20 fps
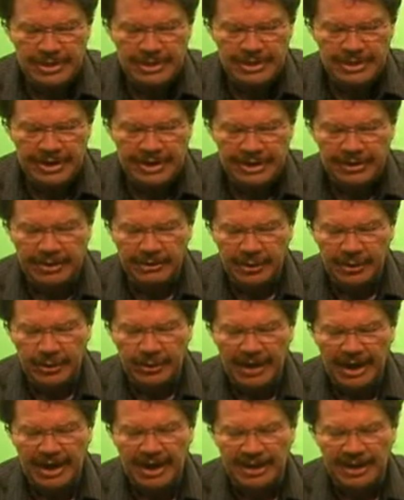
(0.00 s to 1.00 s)
it's sticking through,
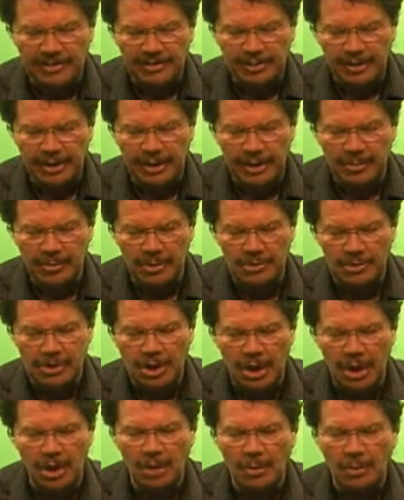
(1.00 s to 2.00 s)
and I like to pull it almost
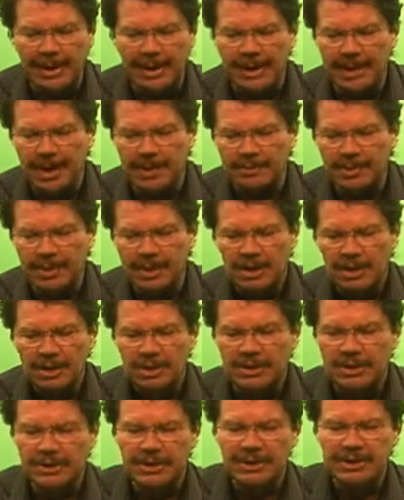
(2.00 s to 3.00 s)
all the way up
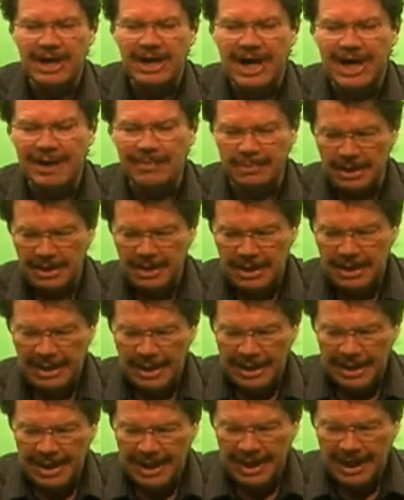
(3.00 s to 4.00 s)
to the top.
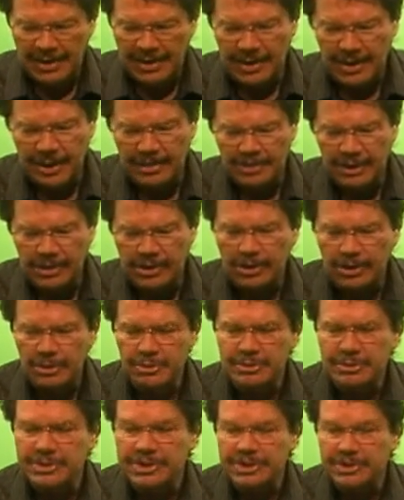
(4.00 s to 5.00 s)
And then I'm going to
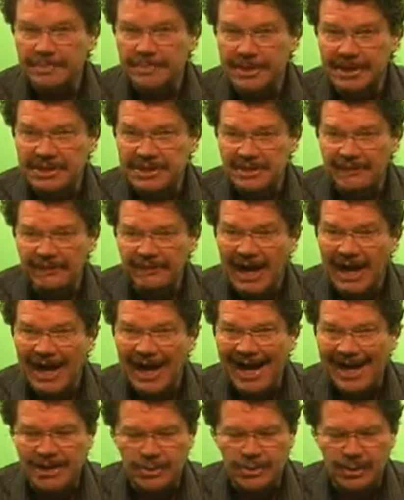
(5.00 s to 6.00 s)
use this piece of
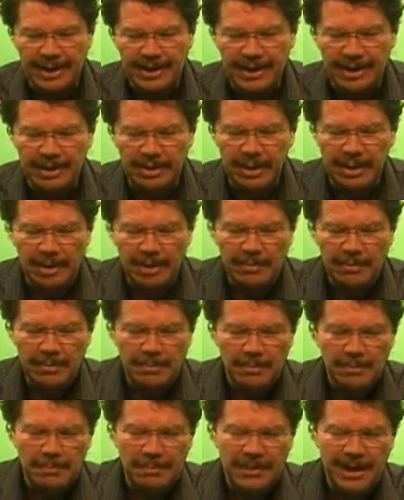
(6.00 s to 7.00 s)
hydrated
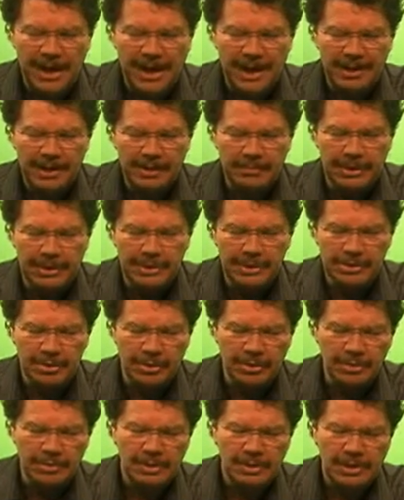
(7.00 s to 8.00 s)
potting
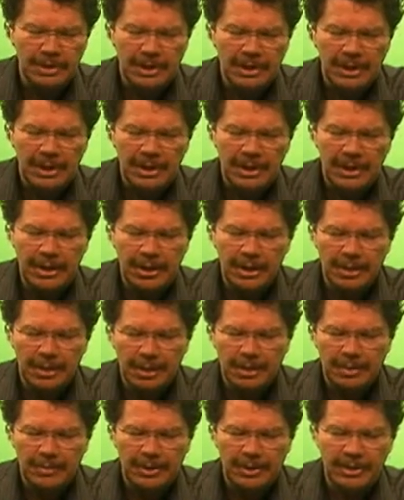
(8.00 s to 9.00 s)
mixture here,
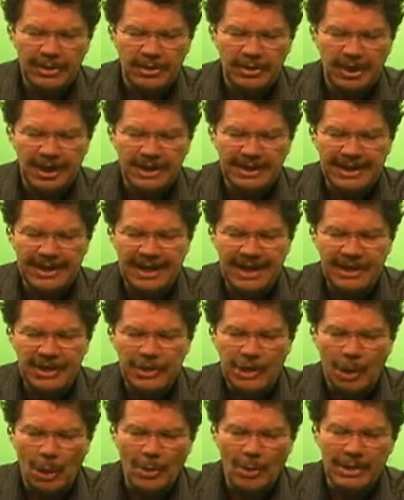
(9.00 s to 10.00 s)
put it in like that. Now you
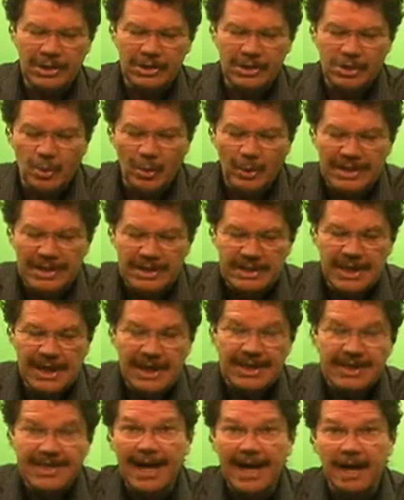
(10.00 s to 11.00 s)
don't want to squeeze
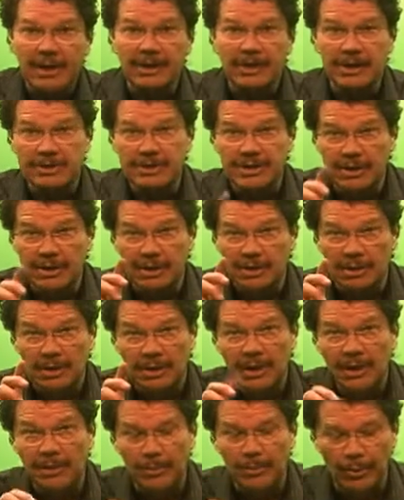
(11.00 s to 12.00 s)
that down because it'll
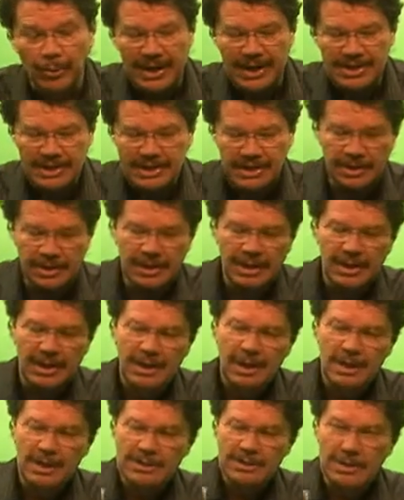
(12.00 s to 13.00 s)
compress it.
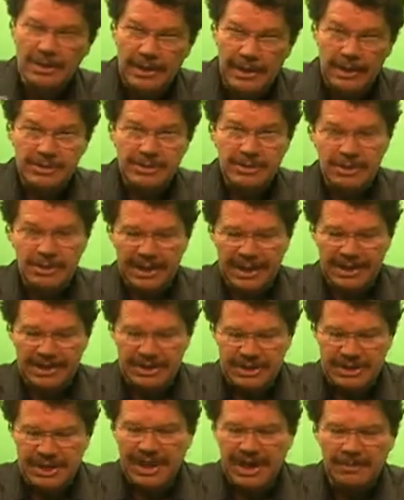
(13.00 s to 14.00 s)
So there's your
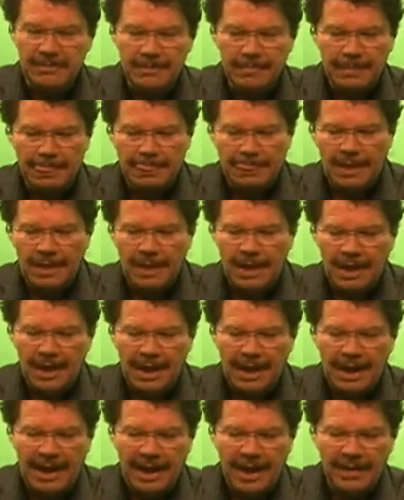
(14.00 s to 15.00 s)
next step.
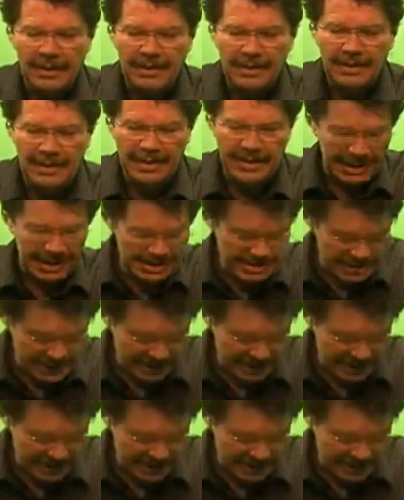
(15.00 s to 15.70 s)
And the next